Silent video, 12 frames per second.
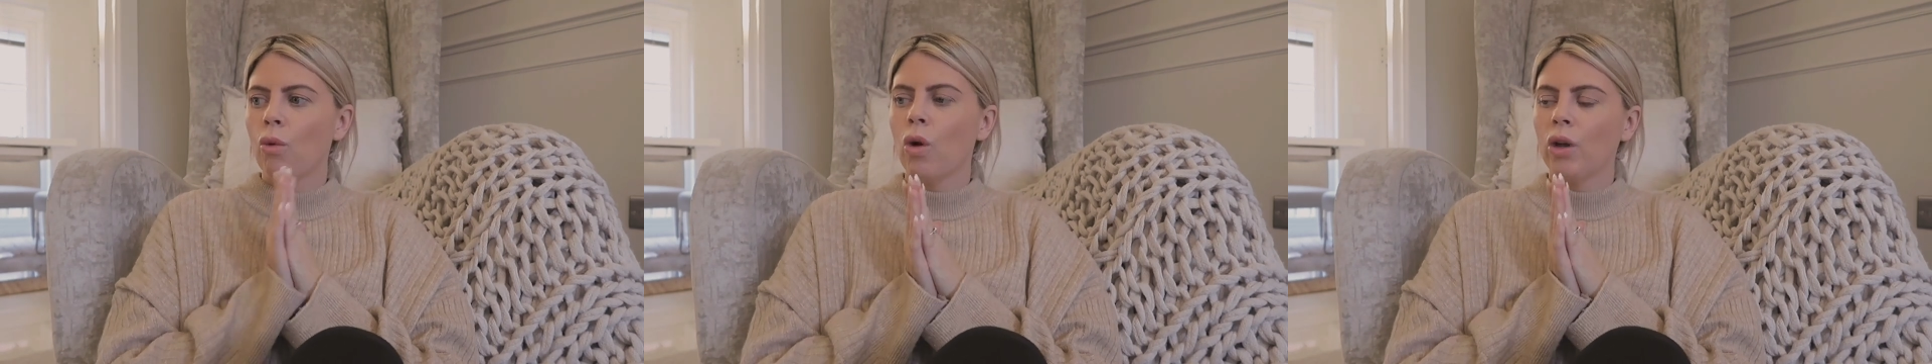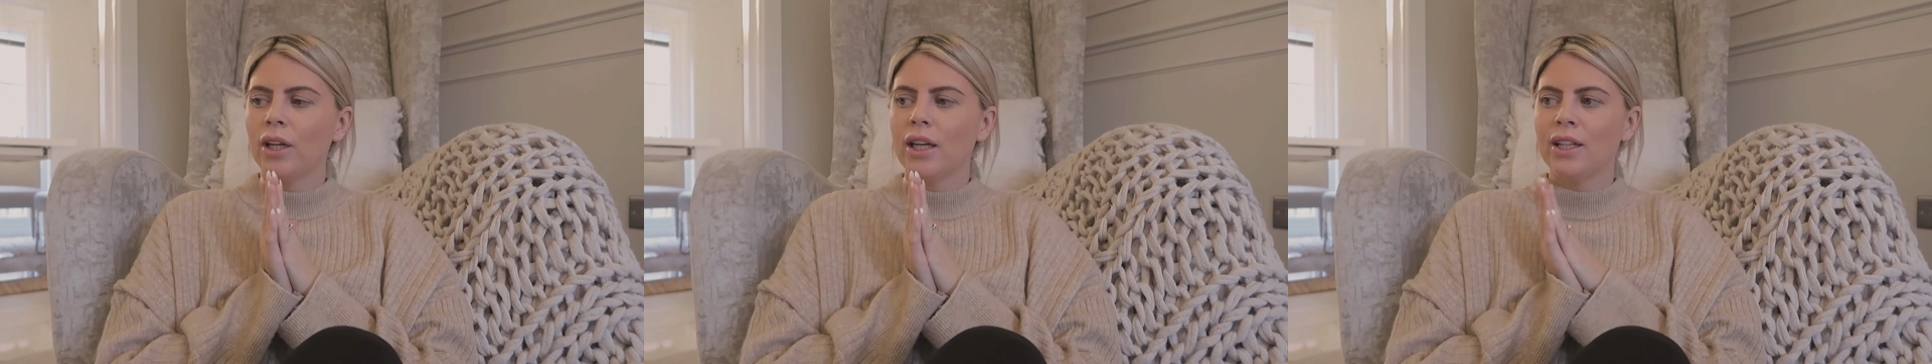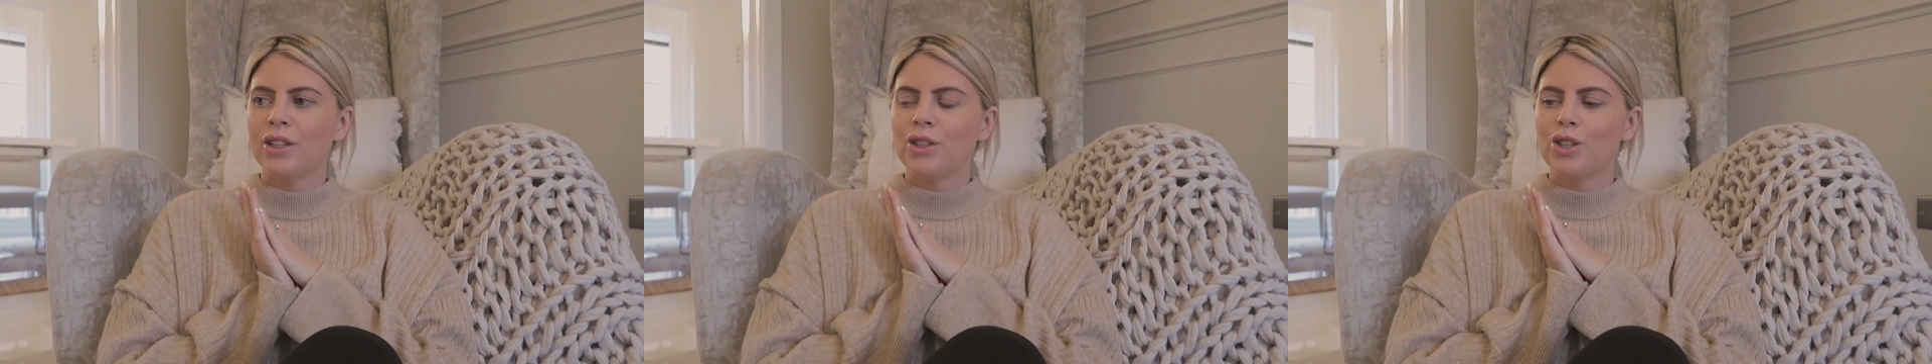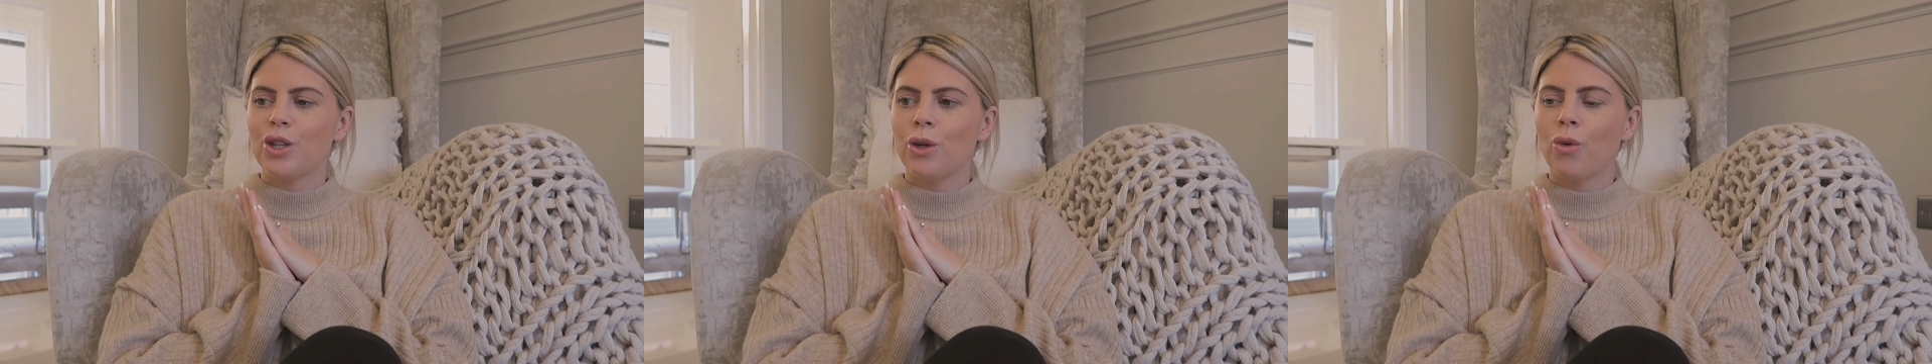wanting
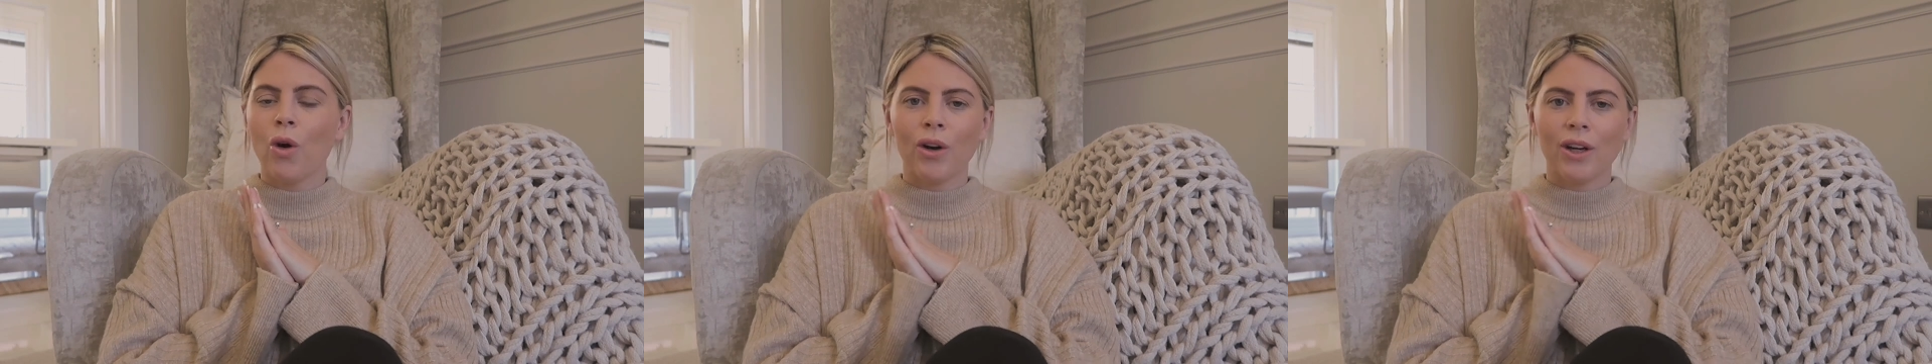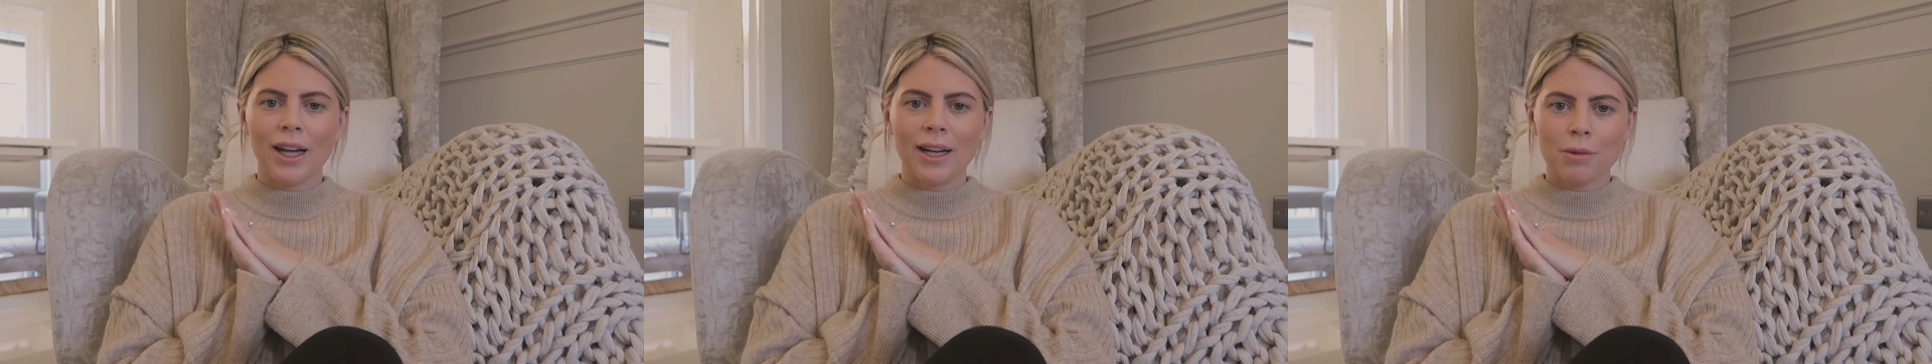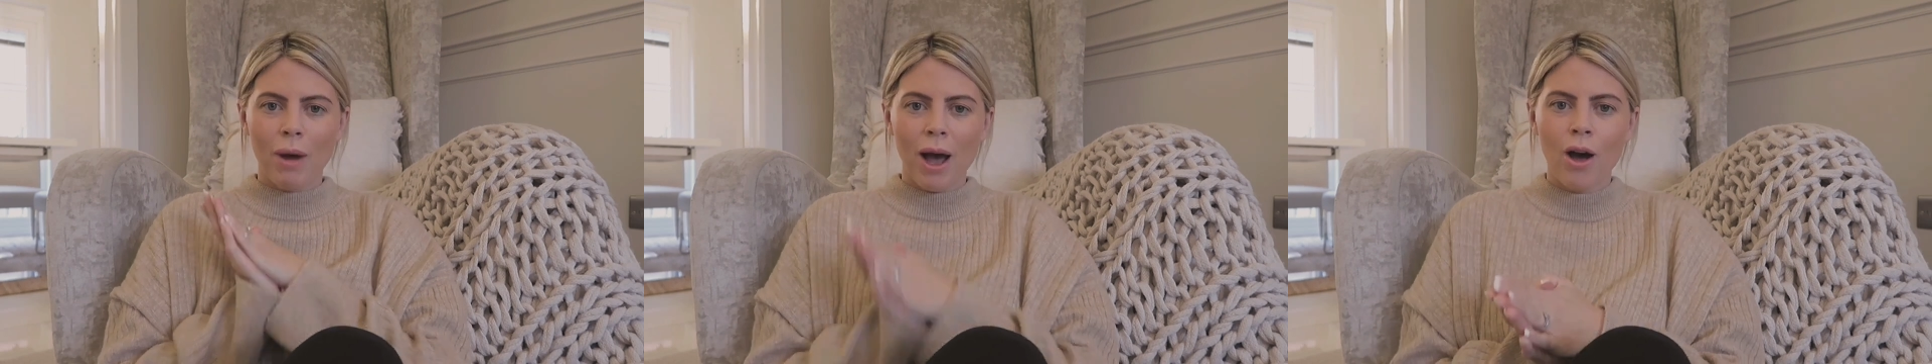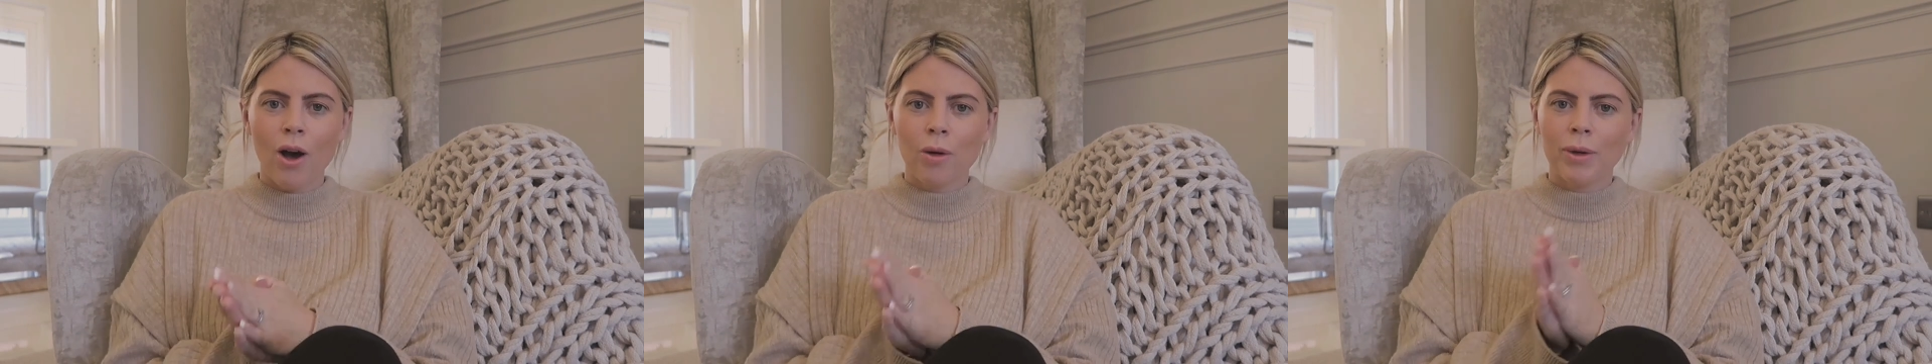to organize my
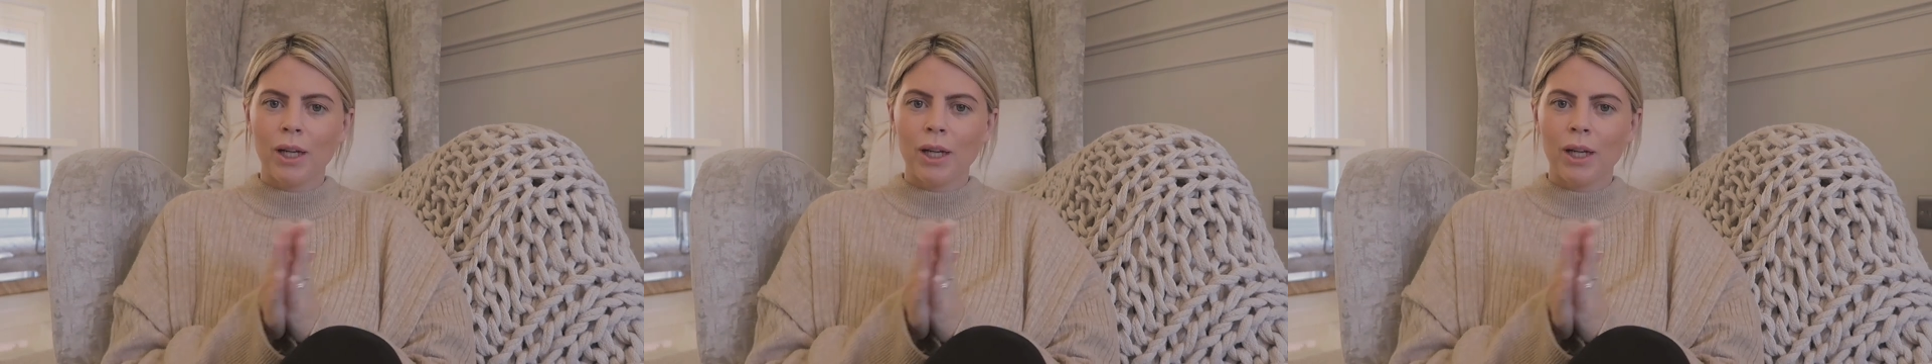home.